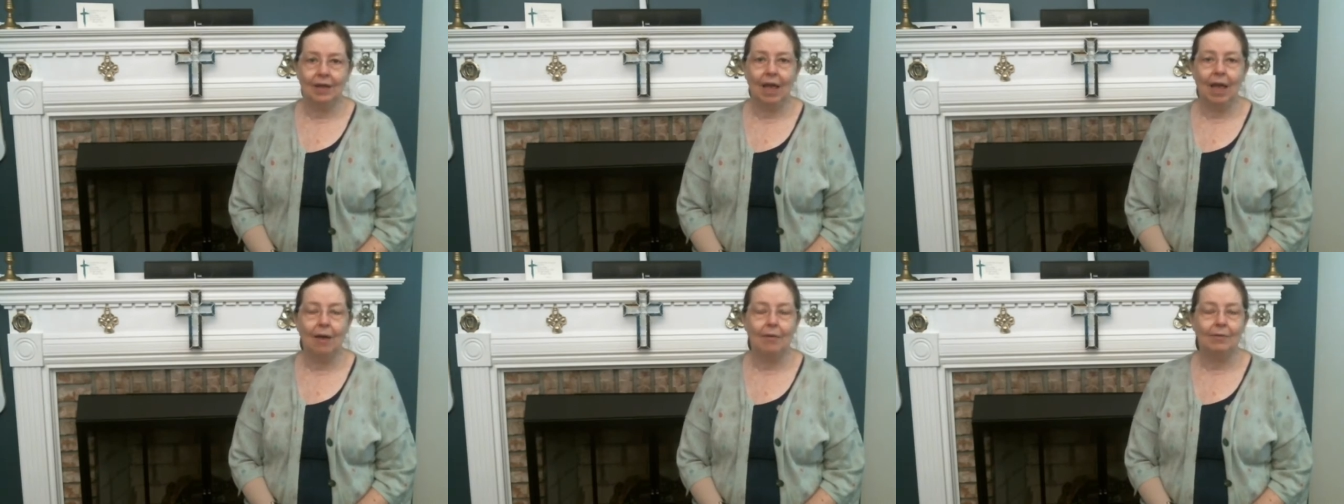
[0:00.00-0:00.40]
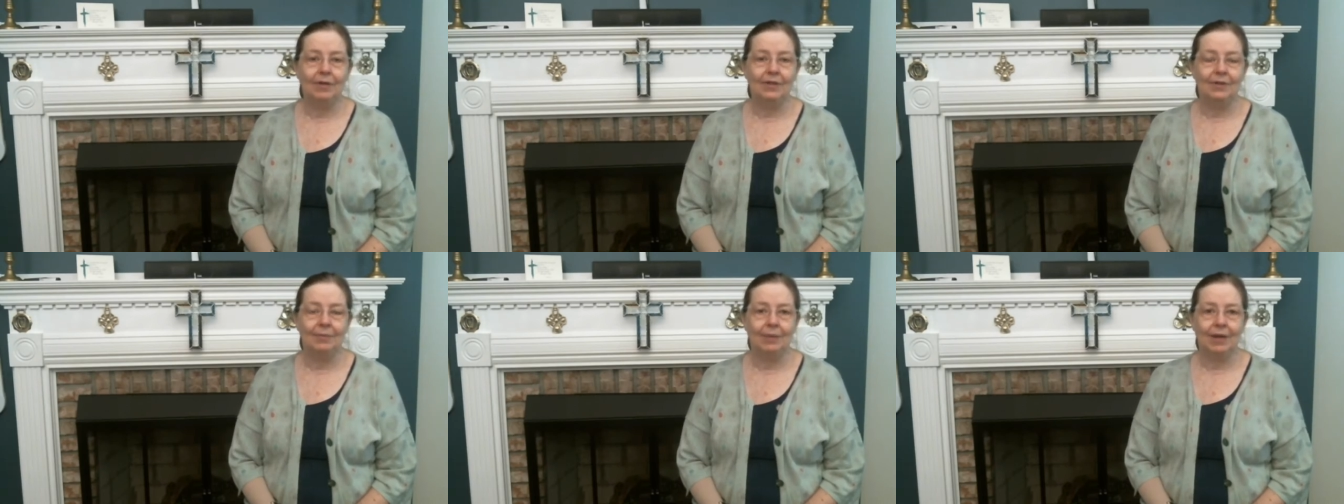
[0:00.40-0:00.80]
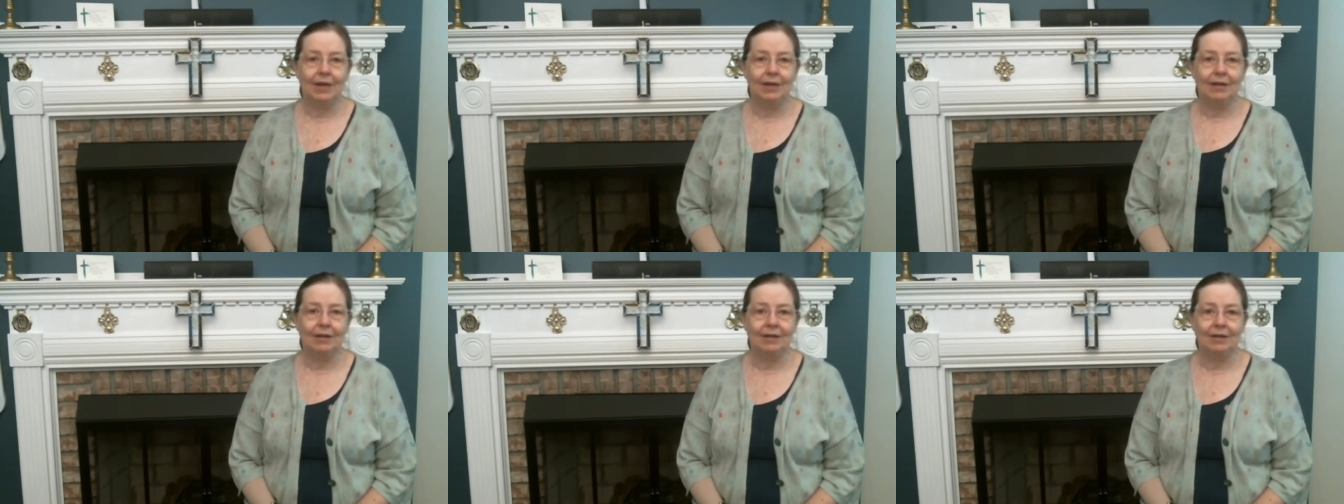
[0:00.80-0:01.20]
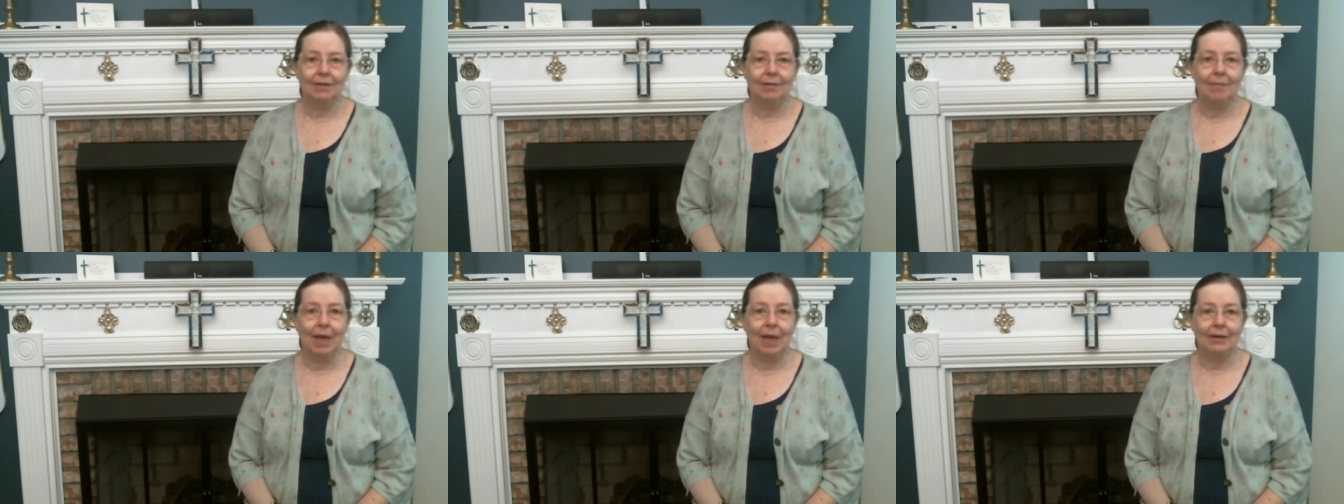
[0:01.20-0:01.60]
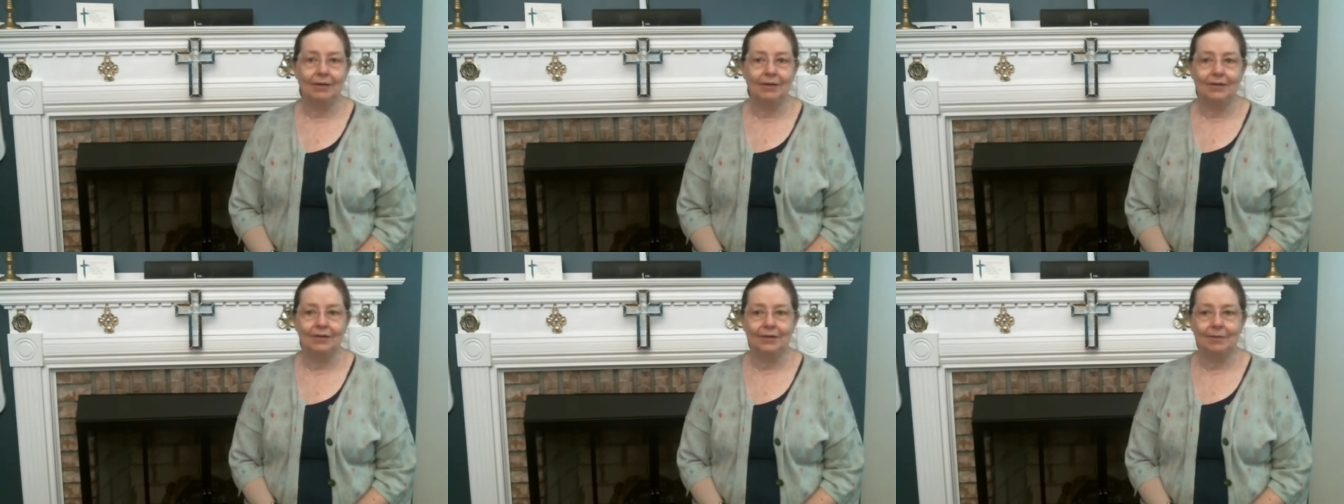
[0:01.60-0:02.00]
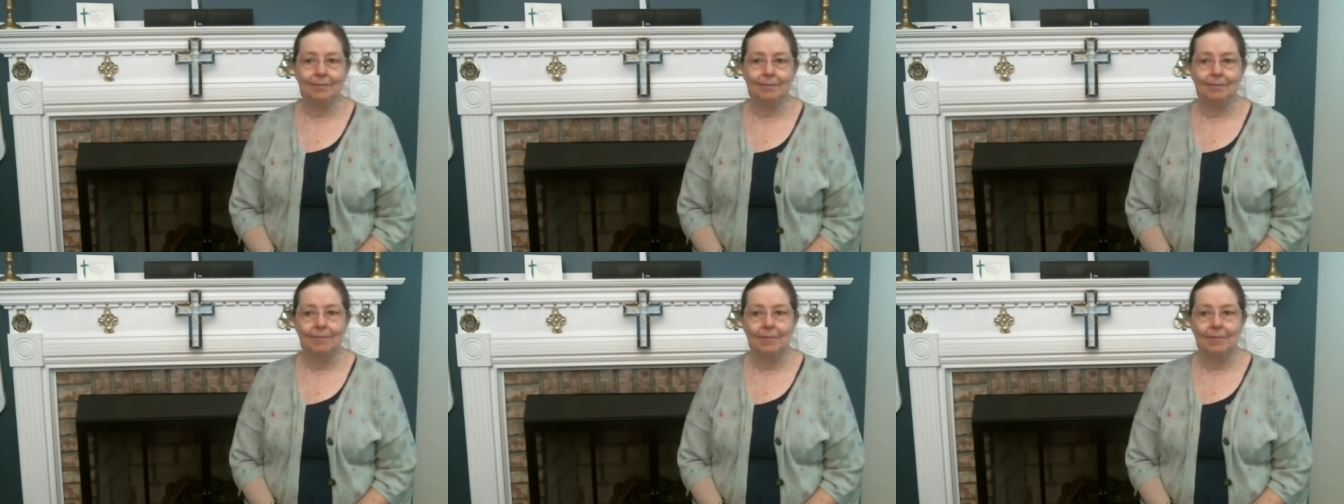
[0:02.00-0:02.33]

How we speak matters.